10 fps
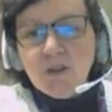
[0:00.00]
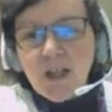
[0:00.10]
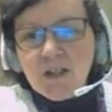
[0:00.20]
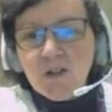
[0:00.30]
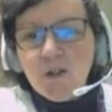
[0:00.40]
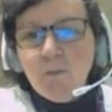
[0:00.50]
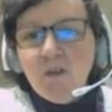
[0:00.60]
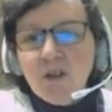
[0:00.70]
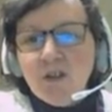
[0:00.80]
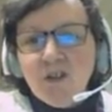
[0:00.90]
the desktop
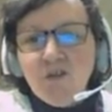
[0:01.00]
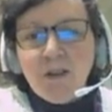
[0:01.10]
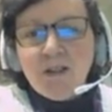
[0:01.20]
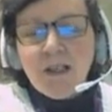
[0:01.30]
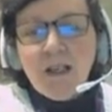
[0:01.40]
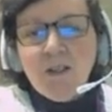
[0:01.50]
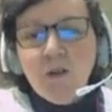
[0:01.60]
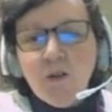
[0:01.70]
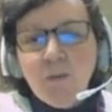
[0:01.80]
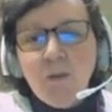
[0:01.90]
version of Mendeley to
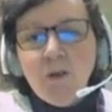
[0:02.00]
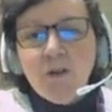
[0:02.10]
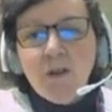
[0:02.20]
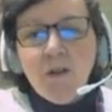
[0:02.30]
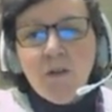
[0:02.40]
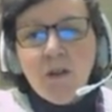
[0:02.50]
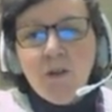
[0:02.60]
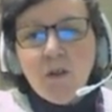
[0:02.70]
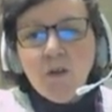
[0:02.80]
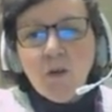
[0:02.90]
your computer, then
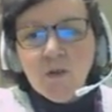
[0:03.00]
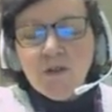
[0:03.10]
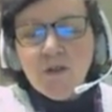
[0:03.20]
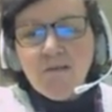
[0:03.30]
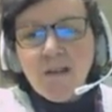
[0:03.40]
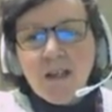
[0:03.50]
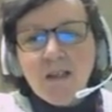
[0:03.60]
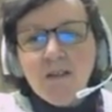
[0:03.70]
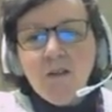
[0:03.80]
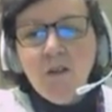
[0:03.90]
you can also
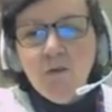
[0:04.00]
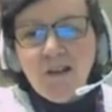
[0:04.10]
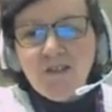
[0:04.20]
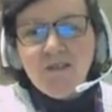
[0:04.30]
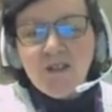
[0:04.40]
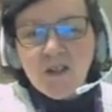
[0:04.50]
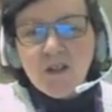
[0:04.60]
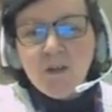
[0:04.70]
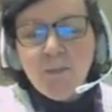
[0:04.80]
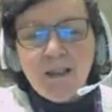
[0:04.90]
create new references
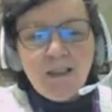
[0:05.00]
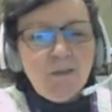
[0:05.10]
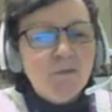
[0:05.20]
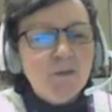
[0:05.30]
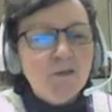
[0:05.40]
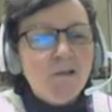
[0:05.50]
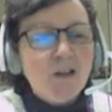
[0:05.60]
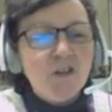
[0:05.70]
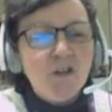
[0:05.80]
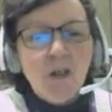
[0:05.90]
completely from
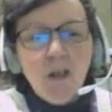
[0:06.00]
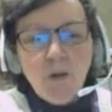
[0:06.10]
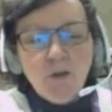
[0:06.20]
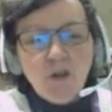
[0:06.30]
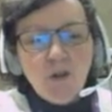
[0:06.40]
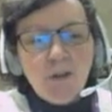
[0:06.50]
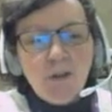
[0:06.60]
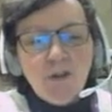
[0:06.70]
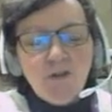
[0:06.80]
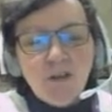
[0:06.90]
scratch, which could be
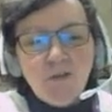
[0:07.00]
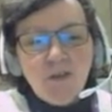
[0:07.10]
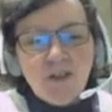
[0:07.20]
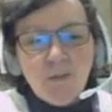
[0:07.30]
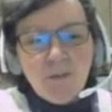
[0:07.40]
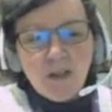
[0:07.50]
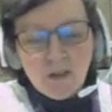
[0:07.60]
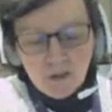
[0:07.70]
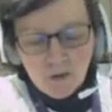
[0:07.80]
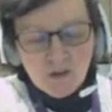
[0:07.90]
useful if it's something in
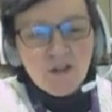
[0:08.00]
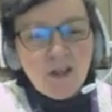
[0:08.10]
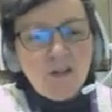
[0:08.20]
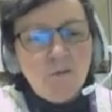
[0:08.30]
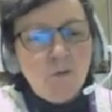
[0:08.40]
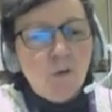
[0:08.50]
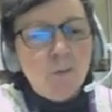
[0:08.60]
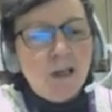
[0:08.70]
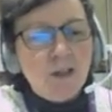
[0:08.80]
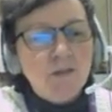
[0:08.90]
a non-standard
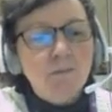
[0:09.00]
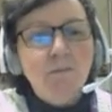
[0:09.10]
format.